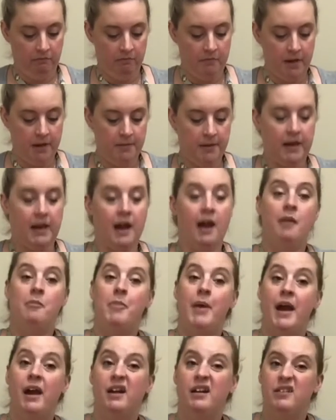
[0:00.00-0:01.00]
maybe
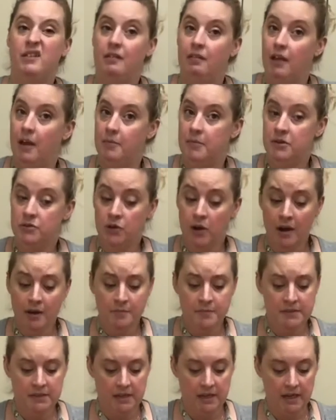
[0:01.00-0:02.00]
cut back on the lemon
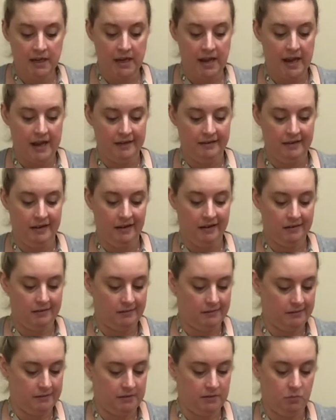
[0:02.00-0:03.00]
drops and add like
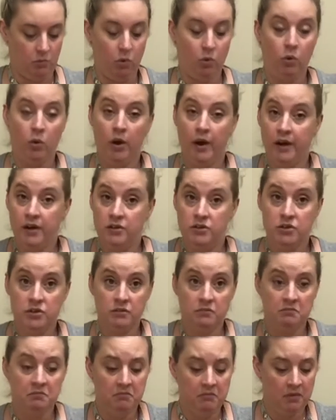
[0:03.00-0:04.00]
some orange.